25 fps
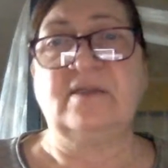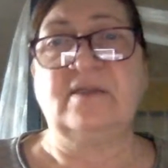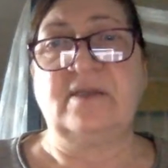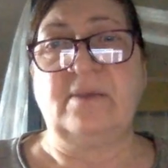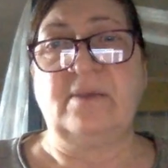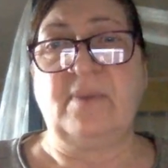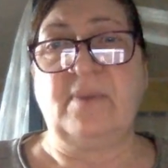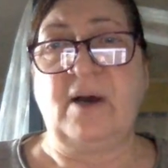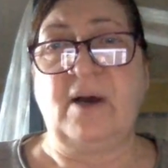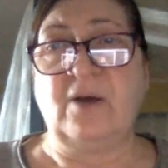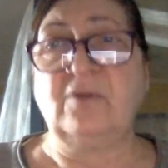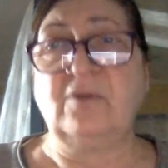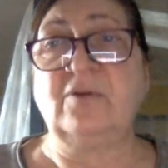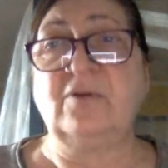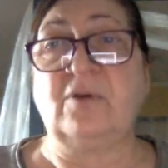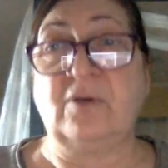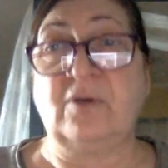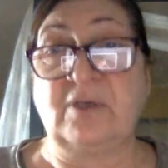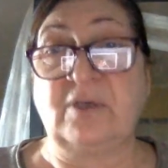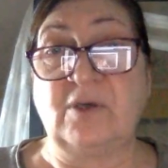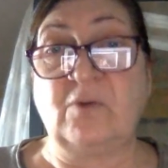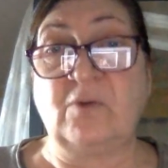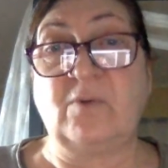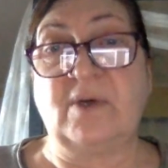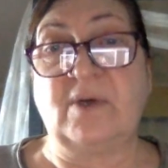them how
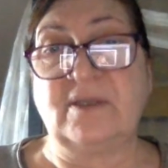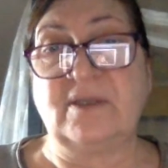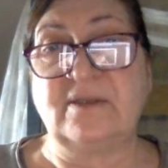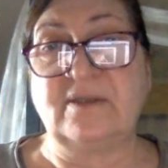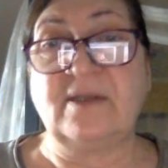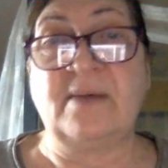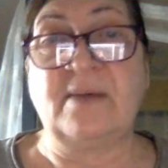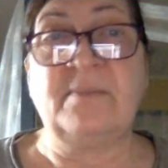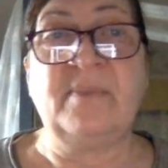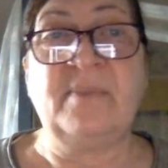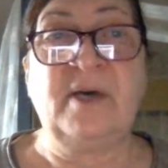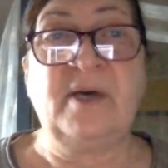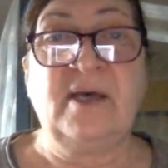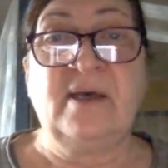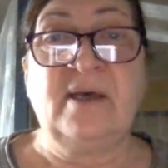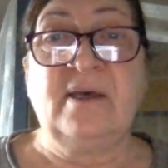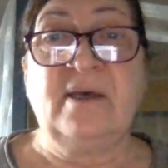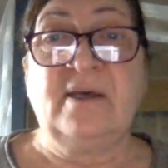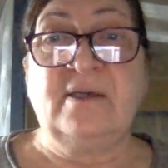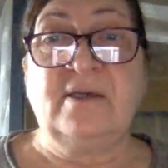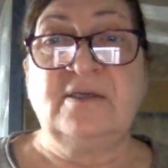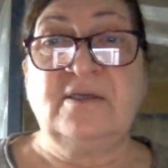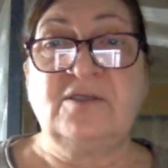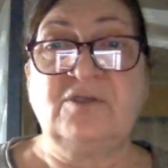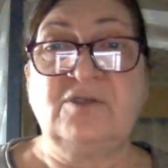long you want them
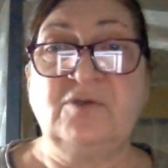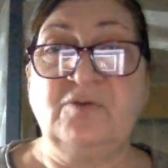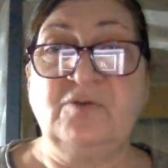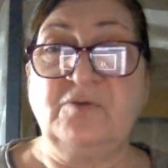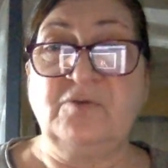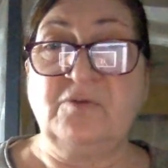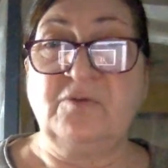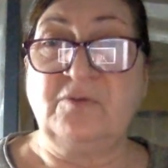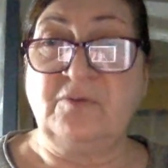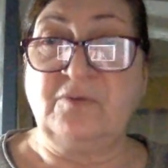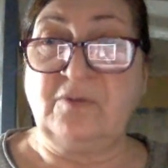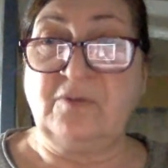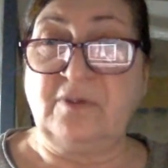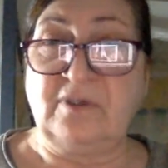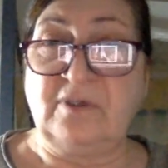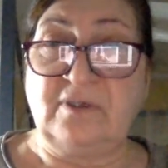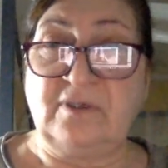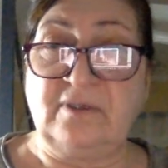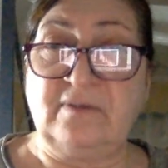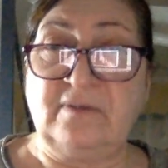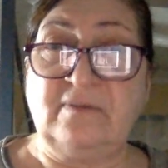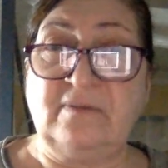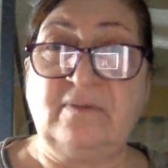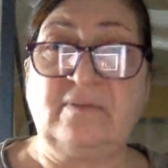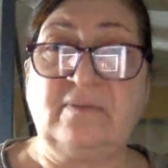to
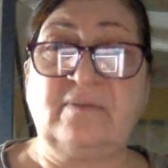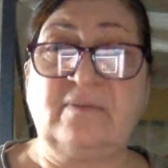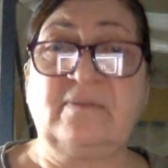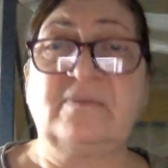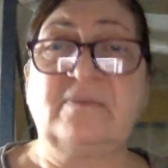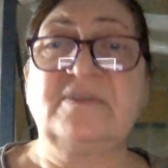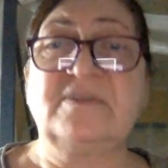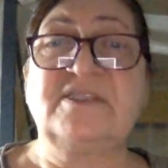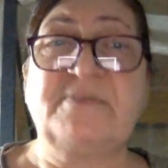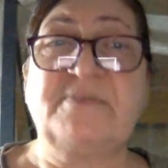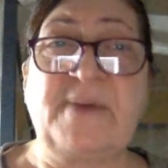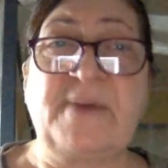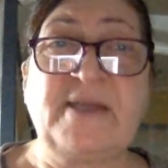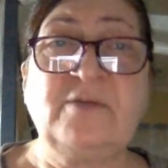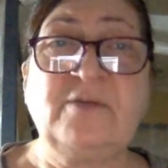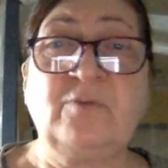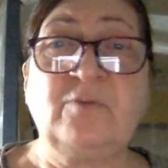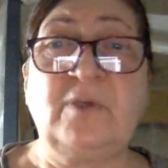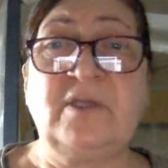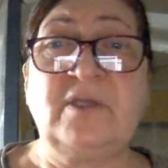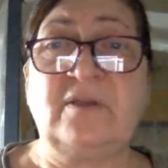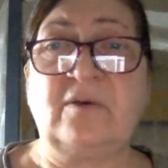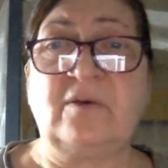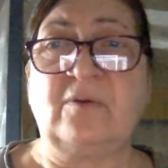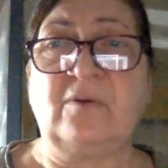spend
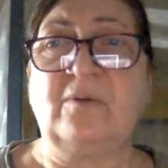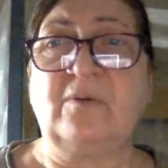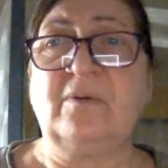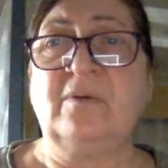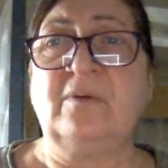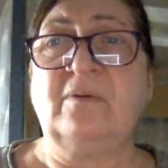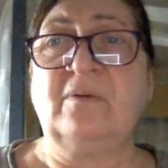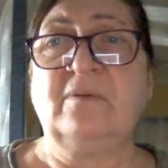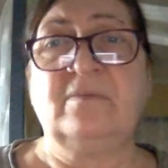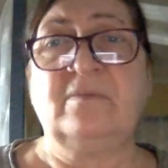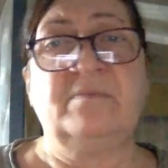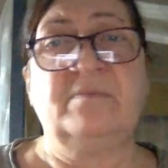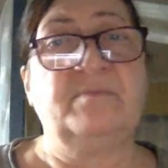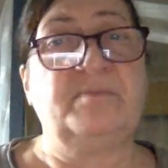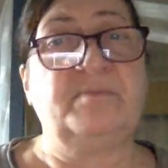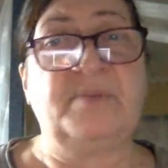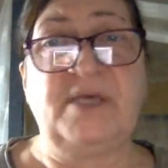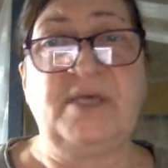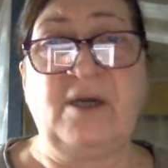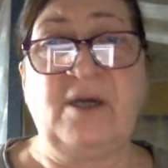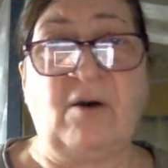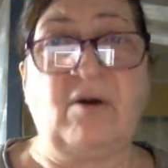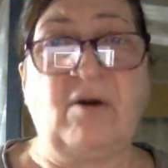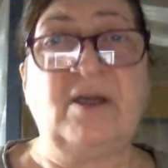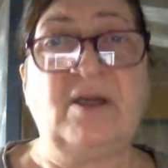with you.
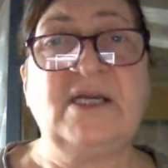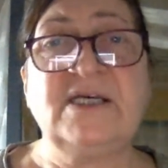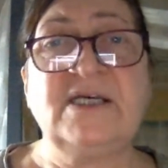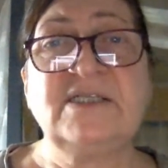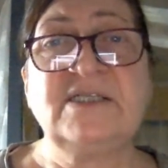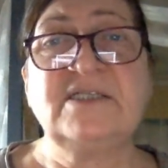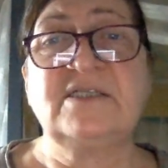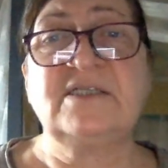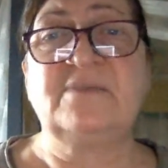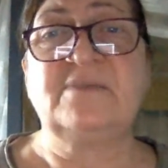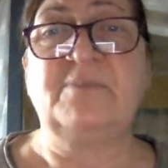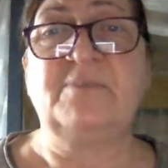Be honest,